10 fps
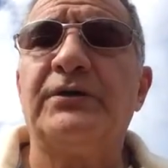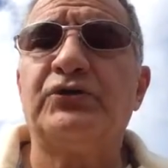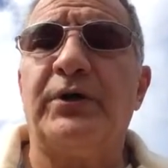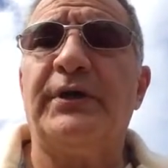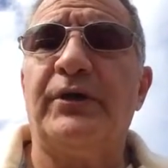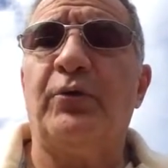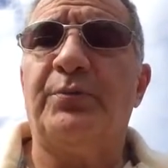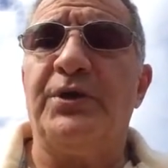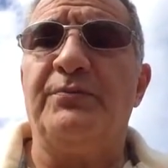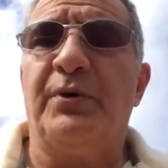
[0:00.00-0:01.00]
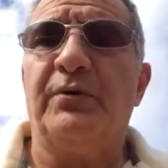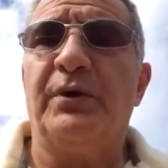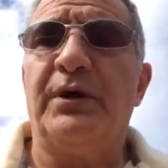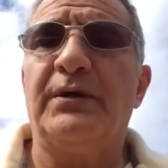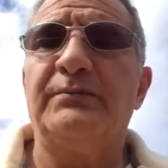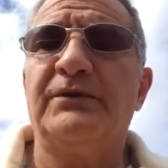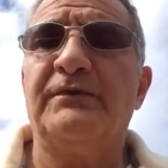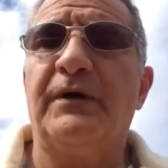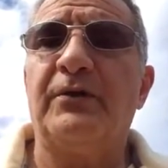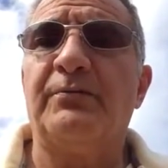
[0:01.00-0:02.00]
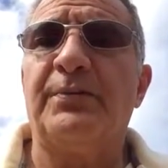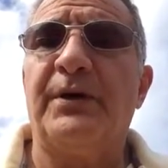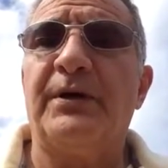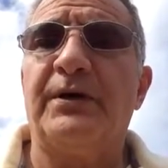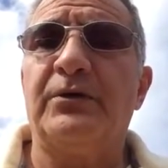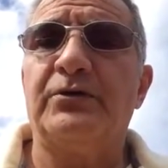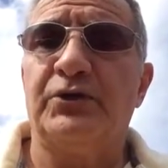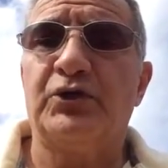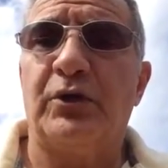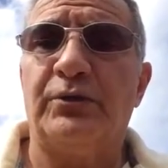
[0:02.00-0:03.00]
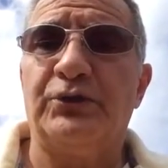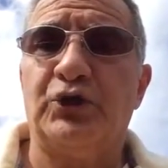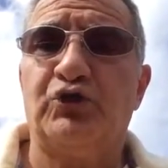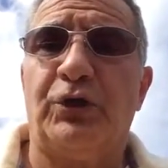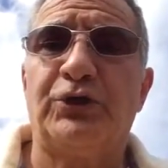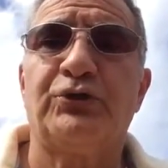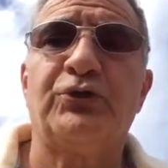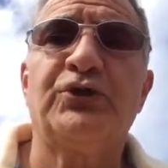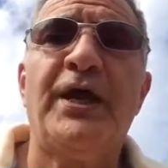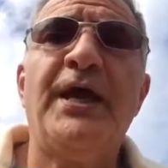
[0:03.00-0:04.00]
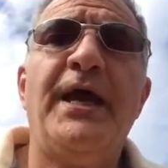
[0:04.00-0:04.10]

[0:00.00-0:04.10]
I'll try to help people develop good solid structures,